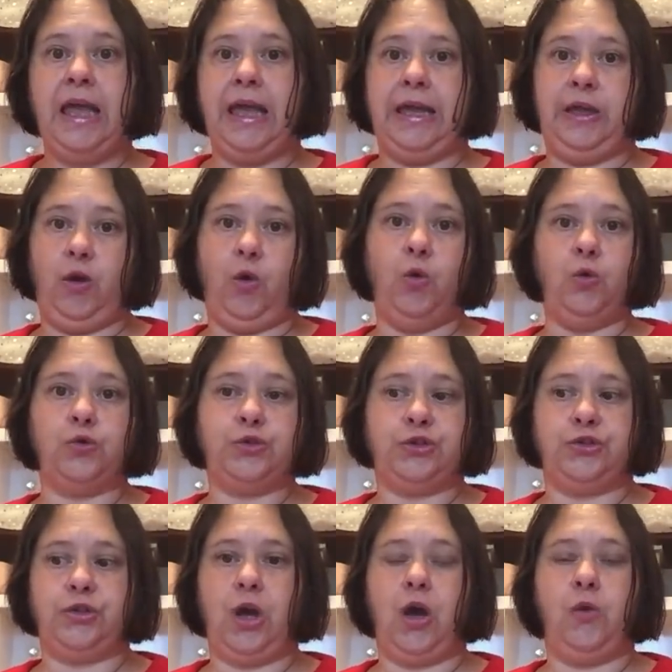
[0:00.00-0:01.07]
He
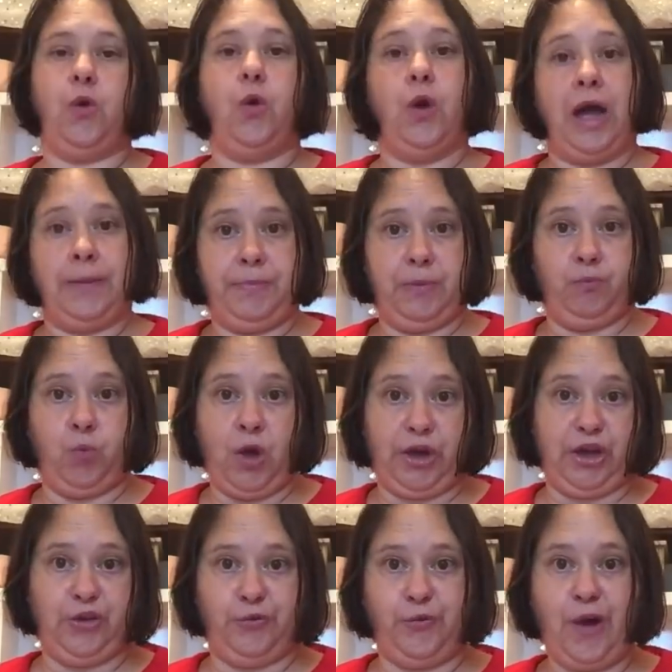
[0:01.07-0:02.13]
also had been
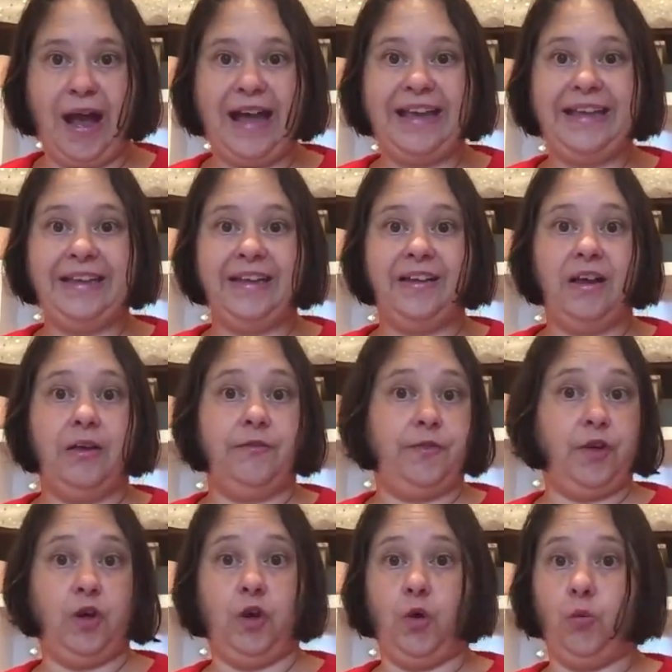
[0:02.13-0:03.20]
working away
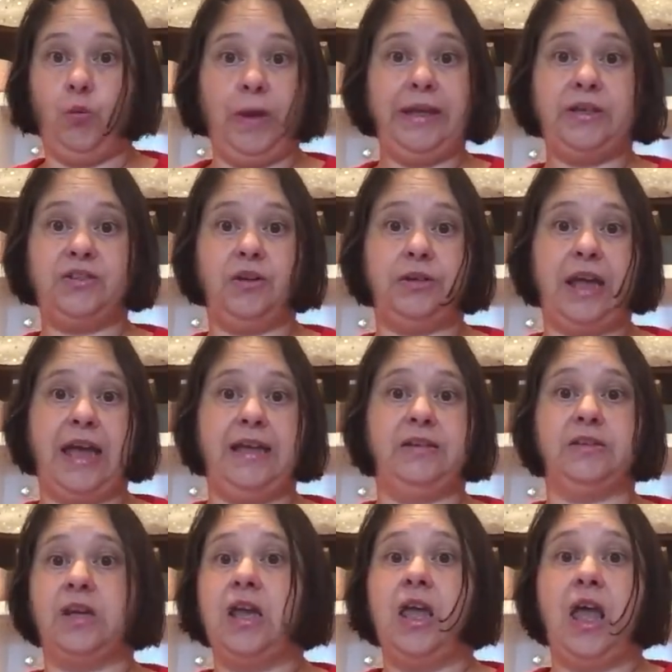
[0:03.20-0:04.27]
for weeks on
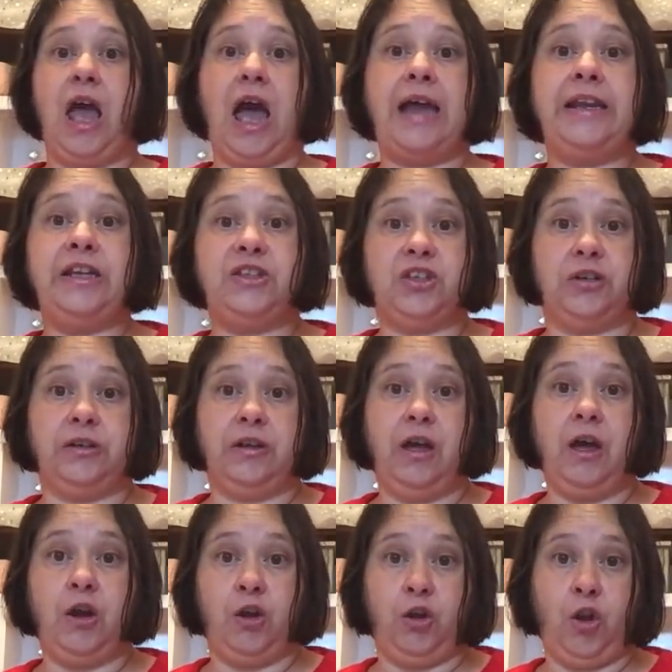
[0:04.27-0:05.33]
end, and he'd done
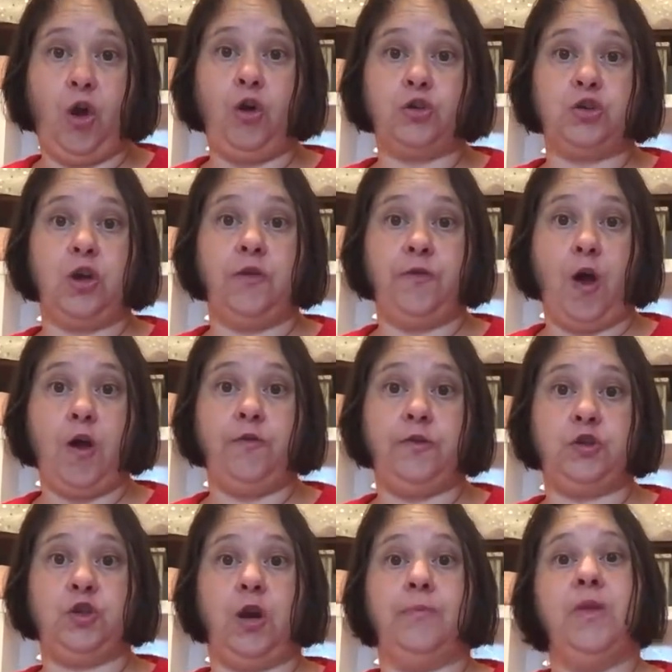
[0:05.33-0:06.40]
a lot of
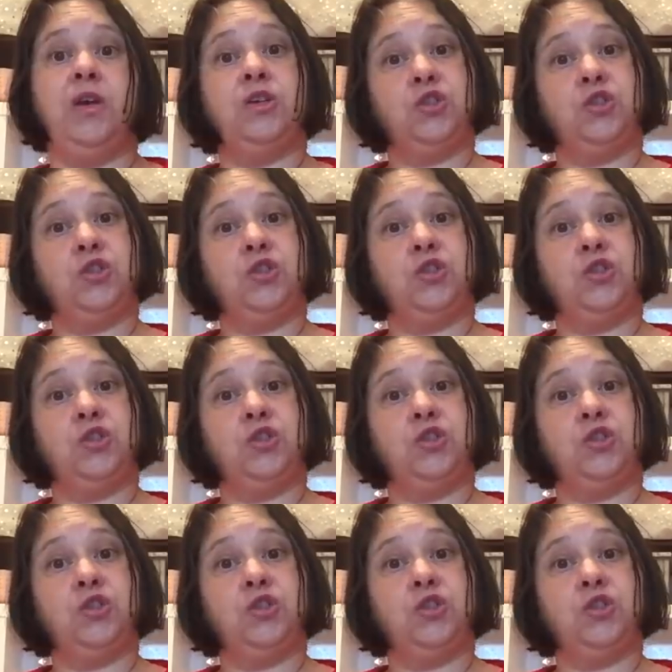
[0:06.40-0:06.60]
overtime.